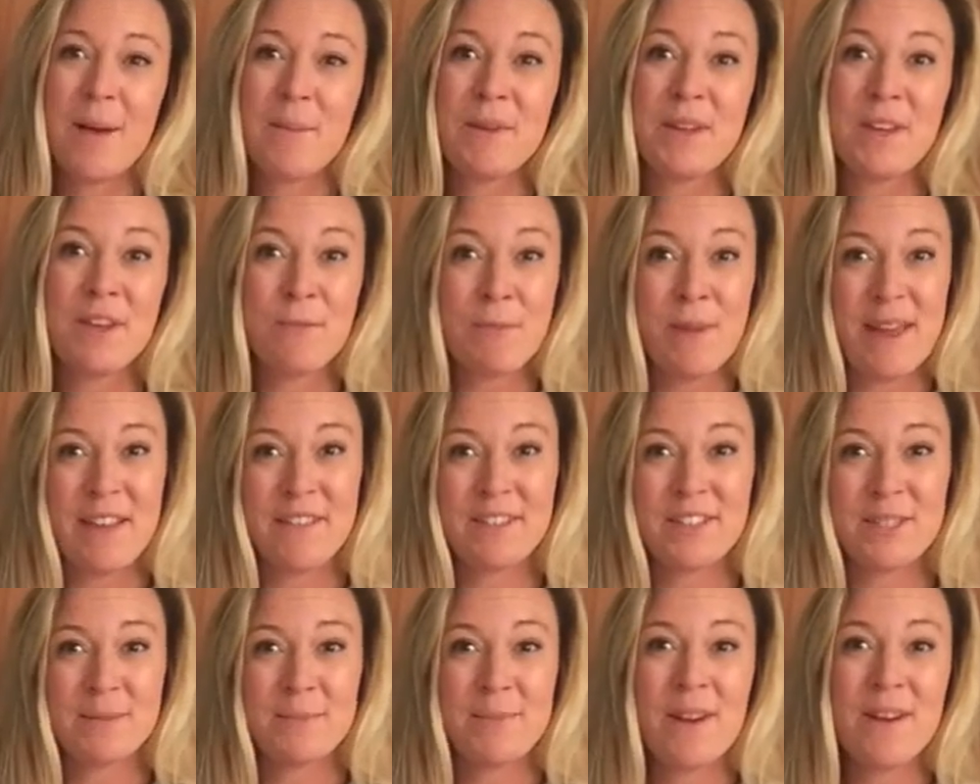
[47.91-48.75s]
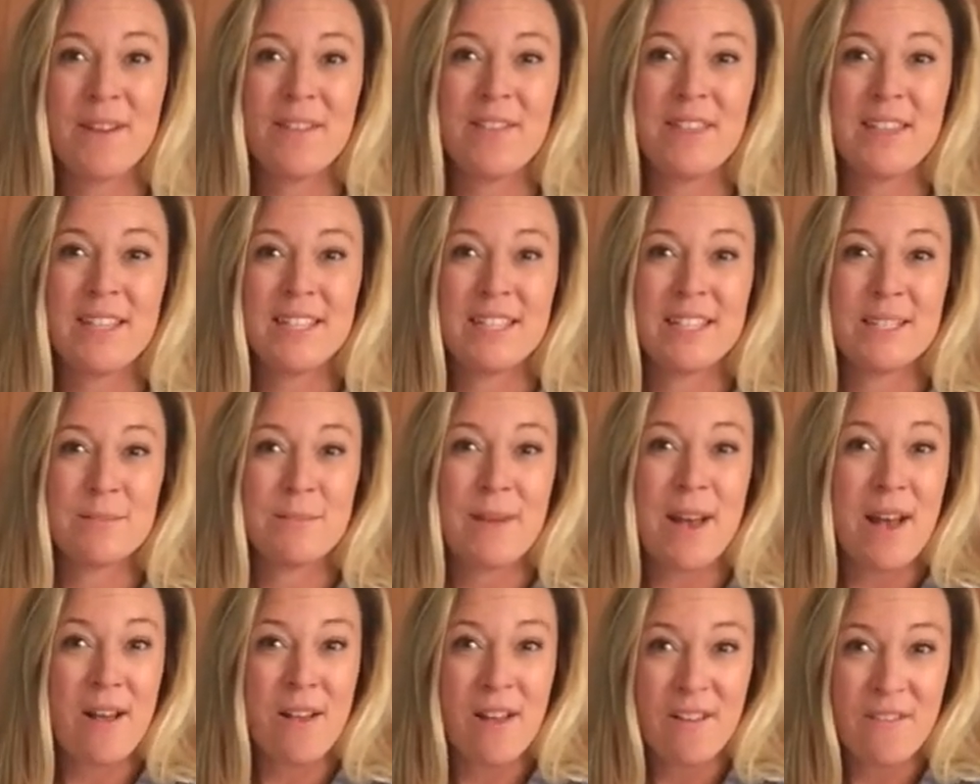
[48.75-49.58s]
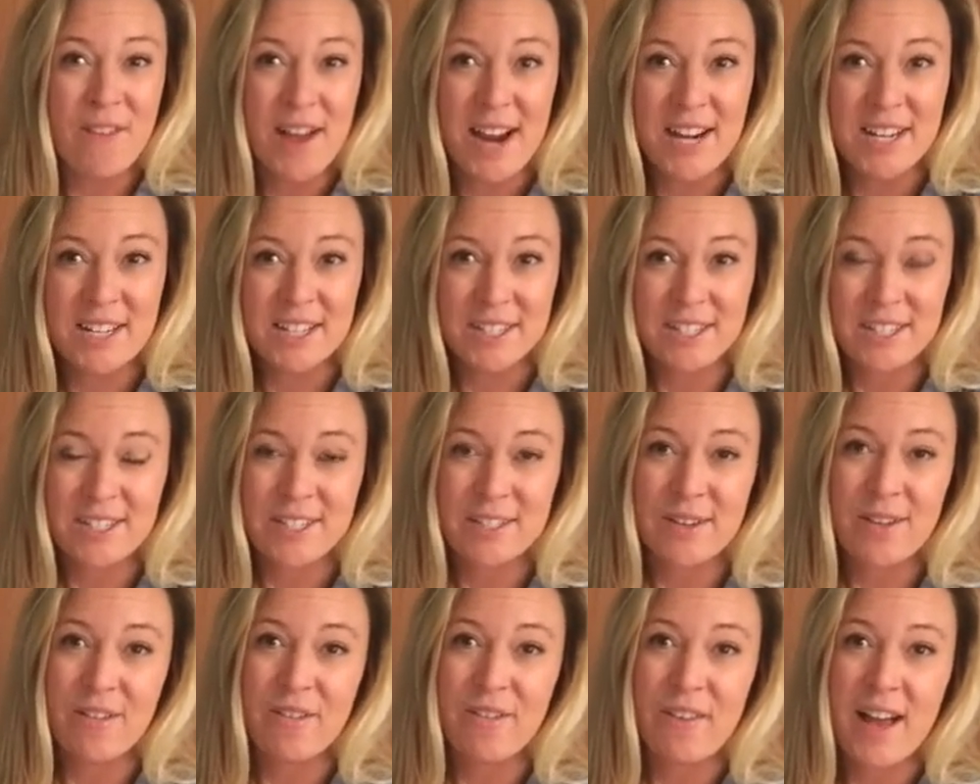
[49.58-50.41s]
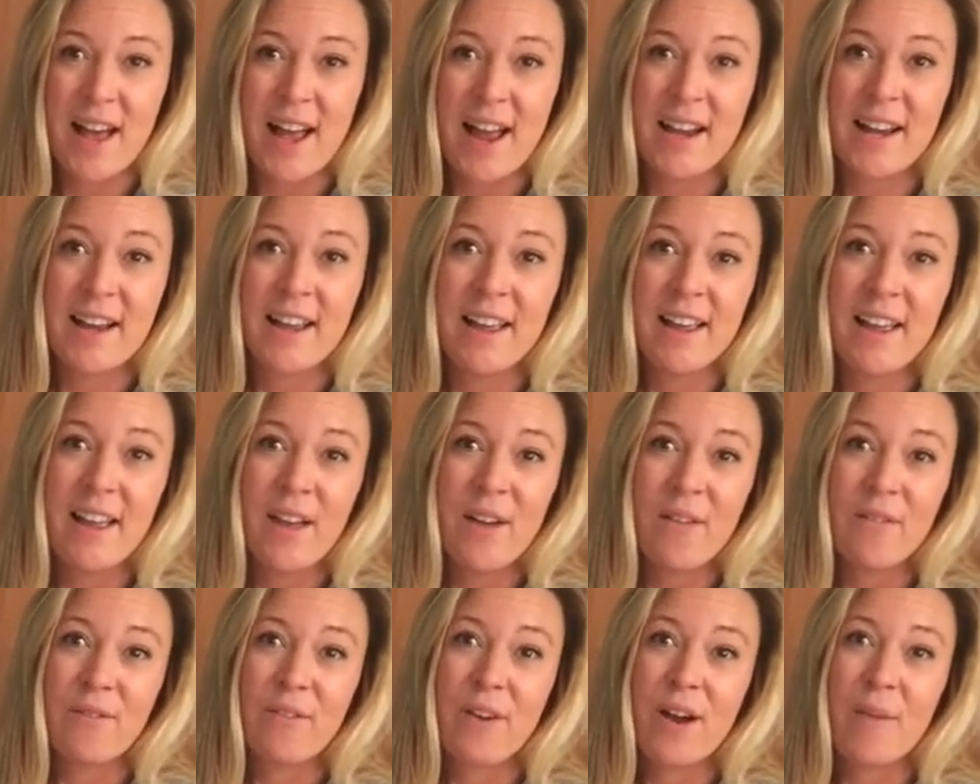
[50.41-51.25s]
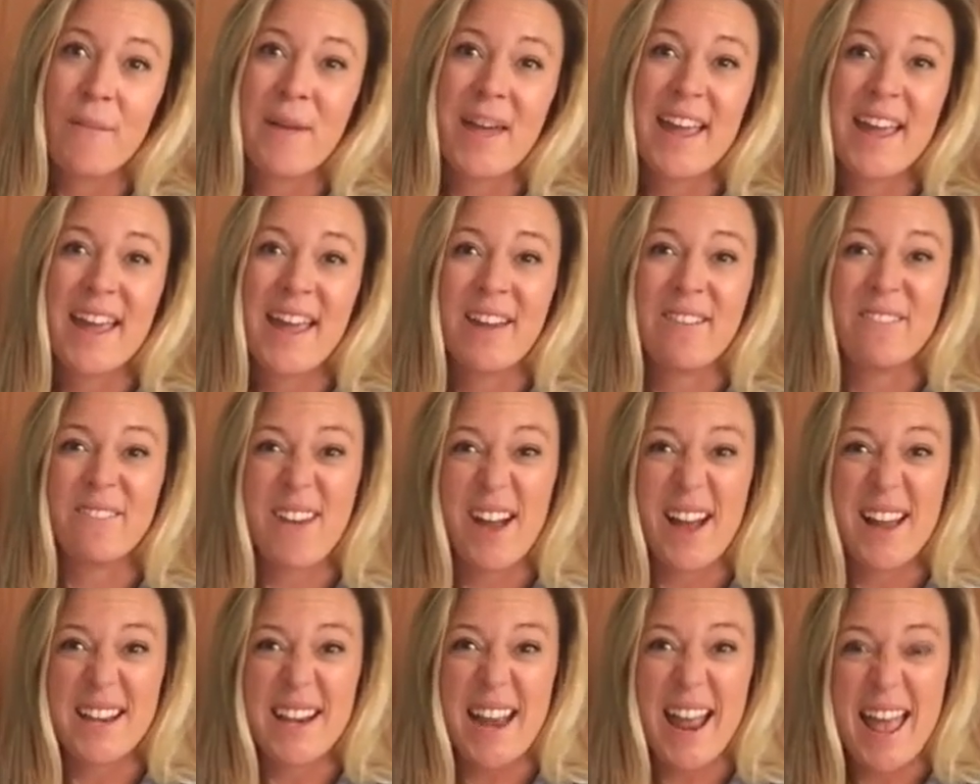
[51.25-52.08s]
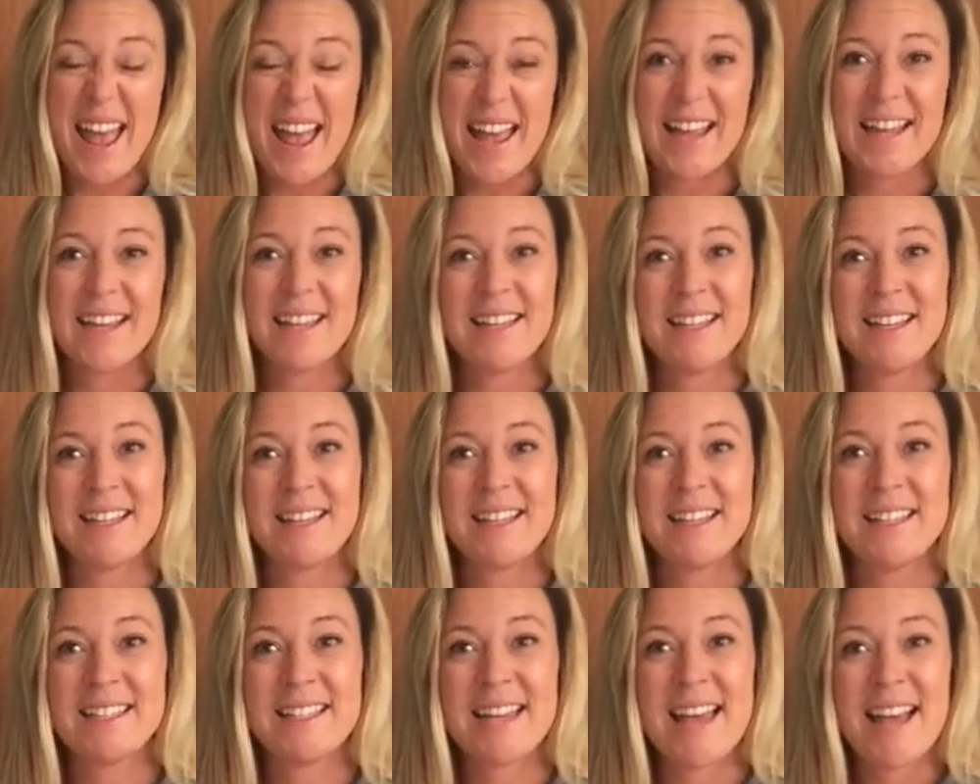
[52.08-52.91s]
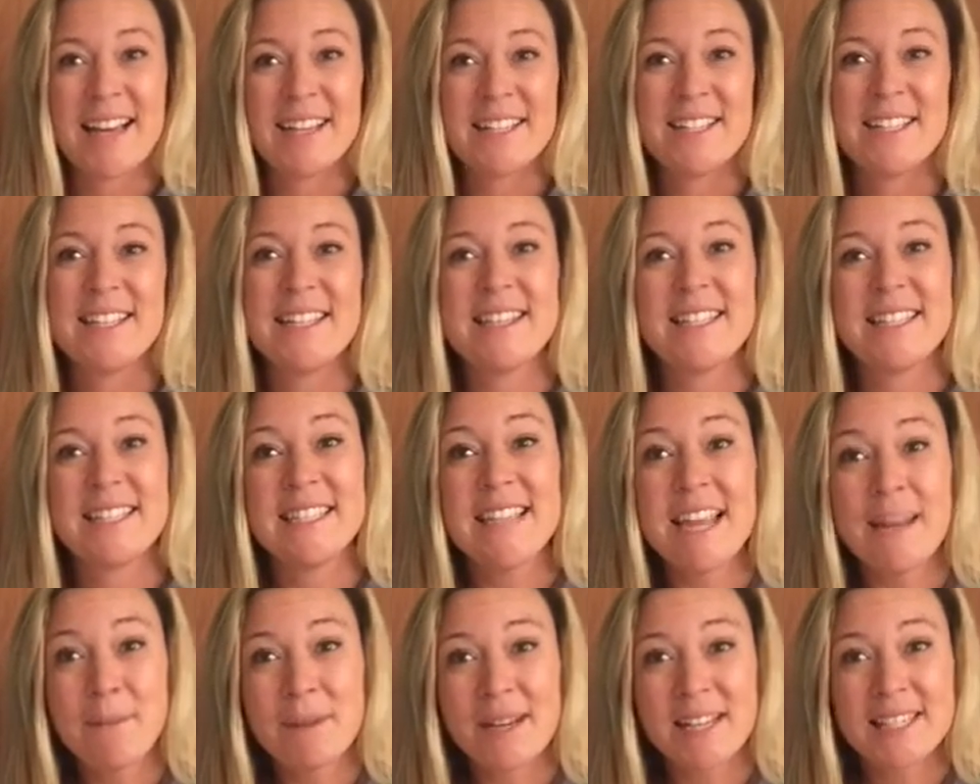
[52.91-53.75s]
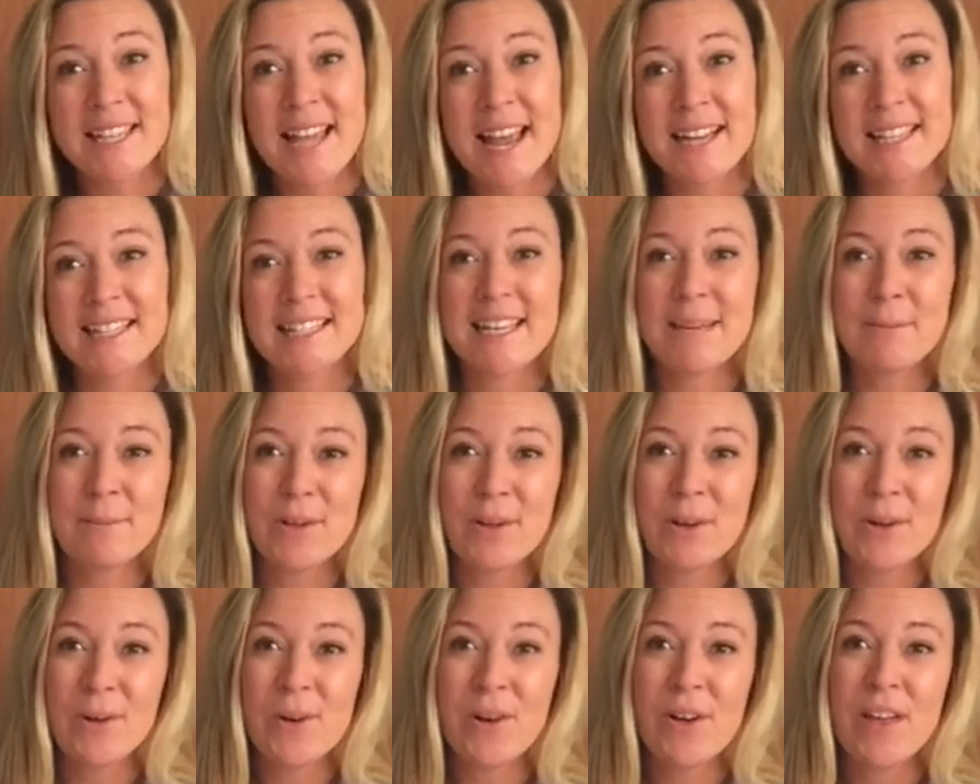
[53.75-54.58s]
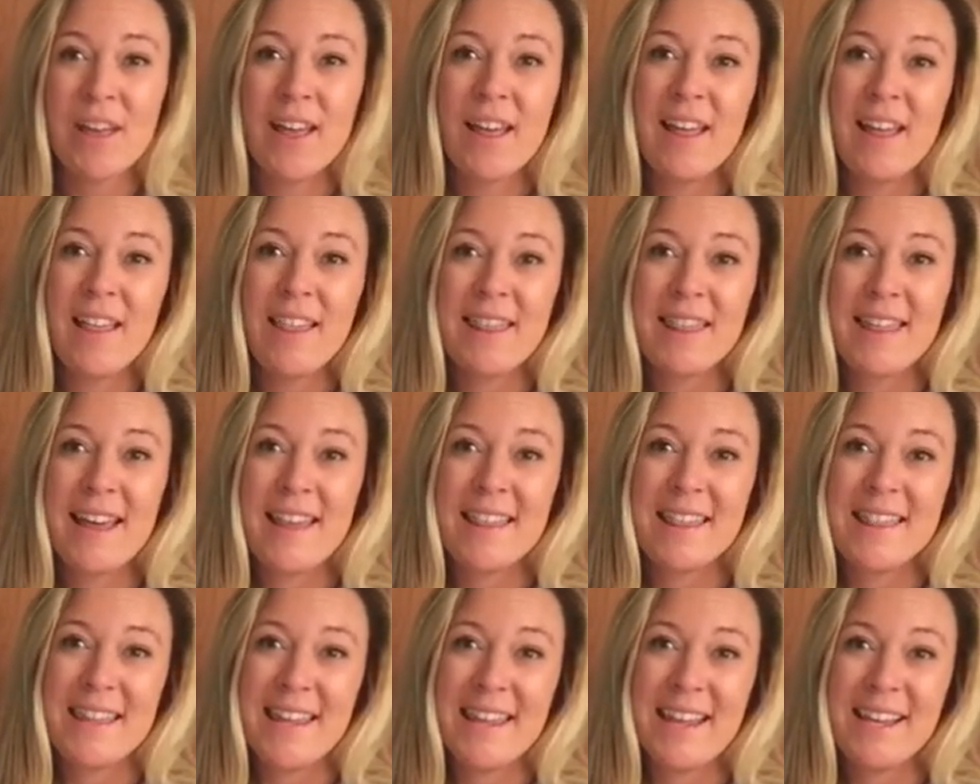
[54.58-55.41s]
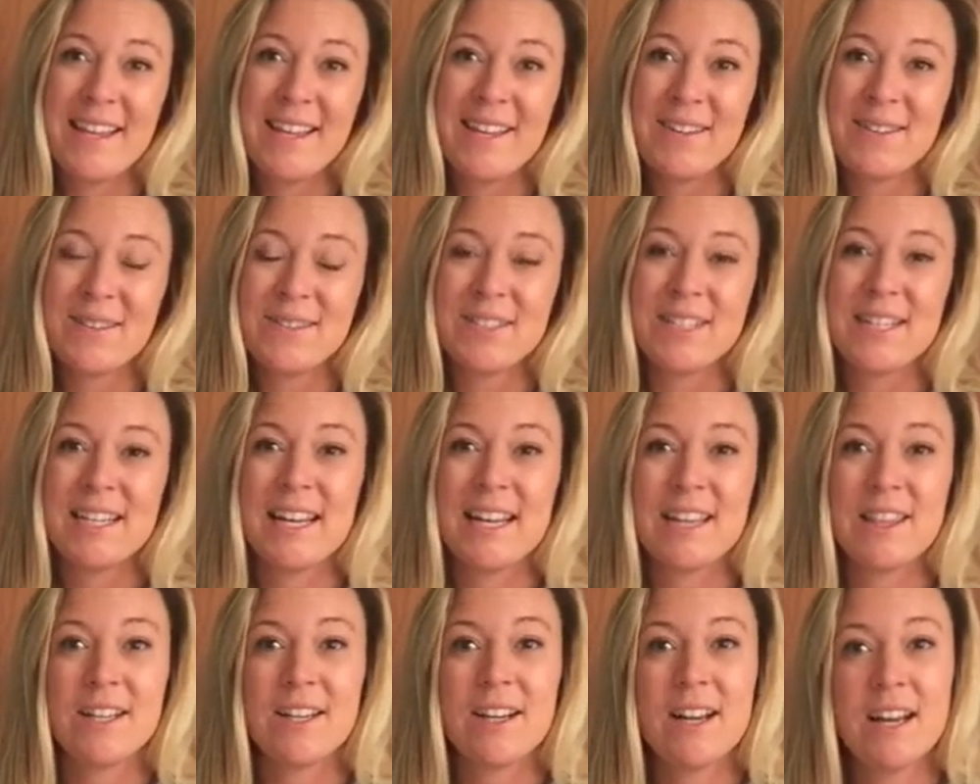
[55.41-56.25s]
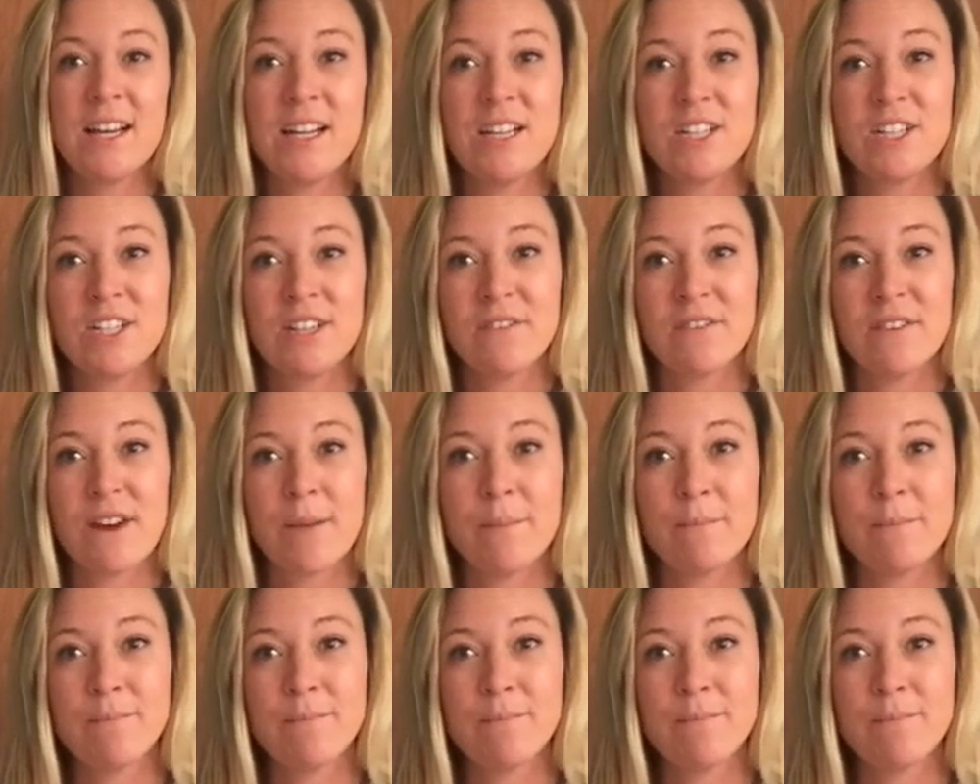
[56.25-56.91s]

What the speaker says: You may have smelt the smell of hydrogen sulfide from a rotten egg. It is actually the same exact chemical that they use to get their energy from.